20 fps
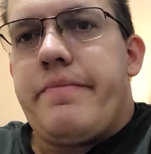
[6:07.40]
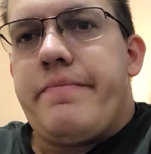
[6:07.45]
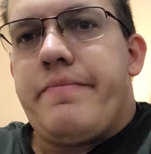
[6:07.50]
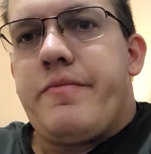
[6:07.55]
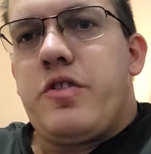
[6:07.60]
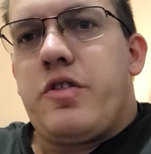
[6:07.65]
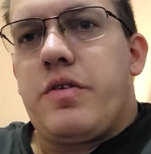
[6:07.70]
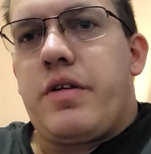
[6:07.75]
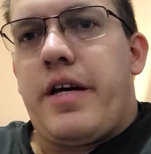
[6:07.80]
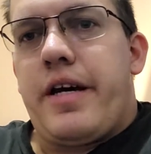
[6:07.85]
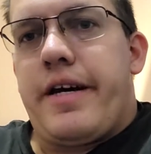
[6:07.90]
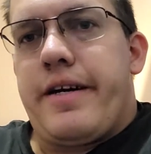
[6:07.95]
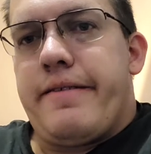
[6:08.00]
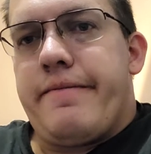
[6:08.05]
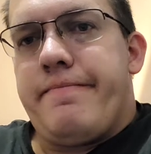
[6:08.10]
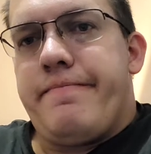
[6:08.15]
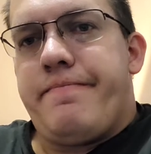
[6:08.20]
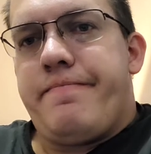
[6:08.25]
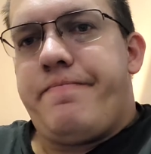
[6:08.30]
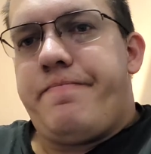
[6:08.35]
So yeah,
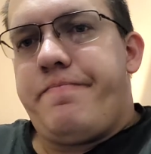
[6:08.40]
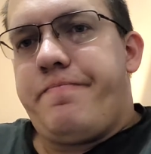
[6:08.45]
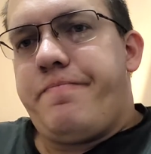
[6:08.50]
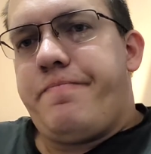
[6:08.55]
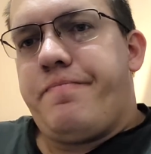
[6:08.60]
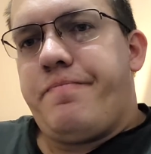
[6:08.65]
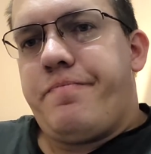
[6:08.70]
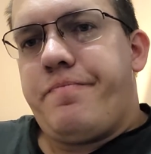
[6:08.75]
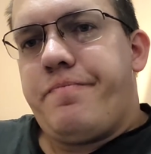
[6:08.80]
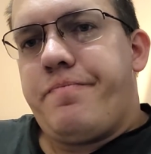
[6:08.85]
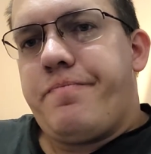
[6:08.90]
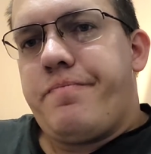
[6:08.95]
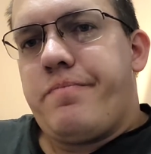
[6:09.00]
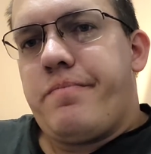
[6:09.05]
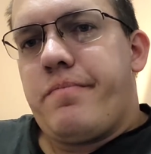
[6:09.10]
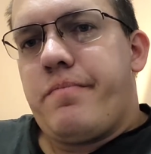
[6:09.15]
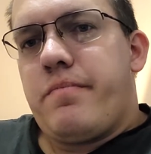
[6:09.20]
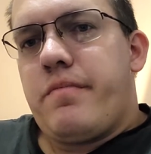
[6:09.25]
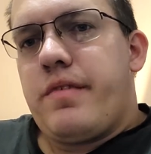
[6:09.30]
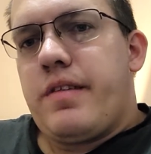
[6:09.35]

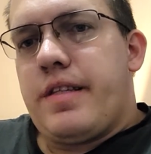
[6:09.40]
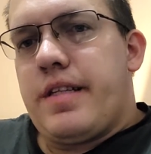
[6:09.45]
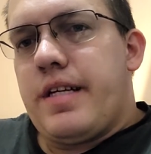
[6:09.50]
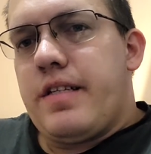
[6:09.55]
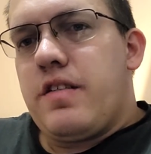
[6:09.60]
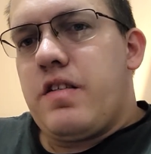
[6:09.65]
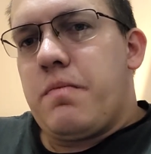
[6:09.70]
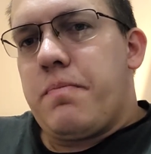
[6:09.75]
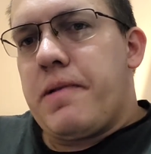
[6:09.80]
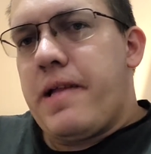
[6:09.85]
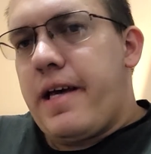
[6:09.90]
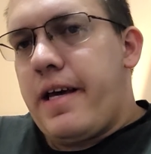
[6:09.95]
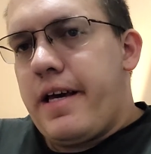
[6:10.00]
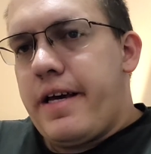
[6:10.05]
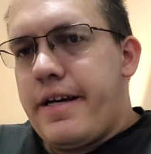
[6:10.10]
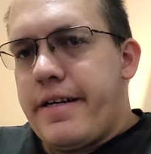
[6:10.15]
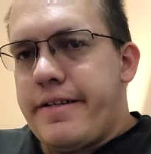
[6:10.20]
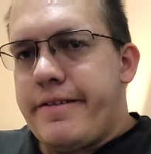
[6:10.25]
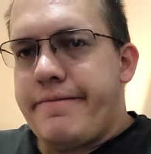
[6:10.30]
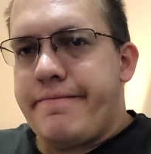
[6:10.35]
that's the
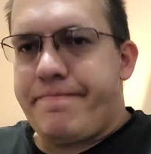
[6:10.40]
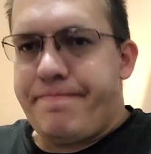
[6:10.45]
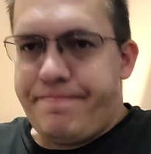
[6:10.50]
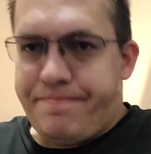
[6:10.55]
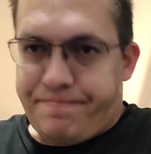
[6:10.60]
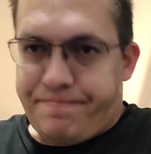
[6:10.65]
plan.